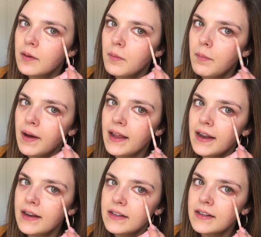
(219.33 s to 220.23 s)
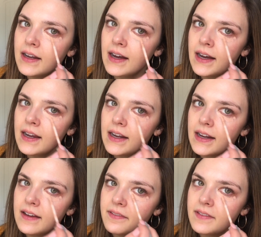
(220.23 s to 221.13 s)
but not
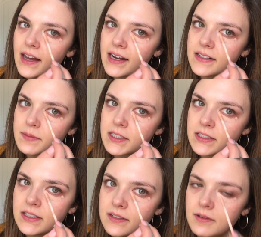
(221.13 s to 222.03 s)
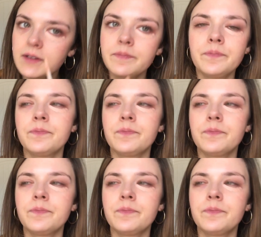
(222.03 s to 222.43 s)
if not as much as this one.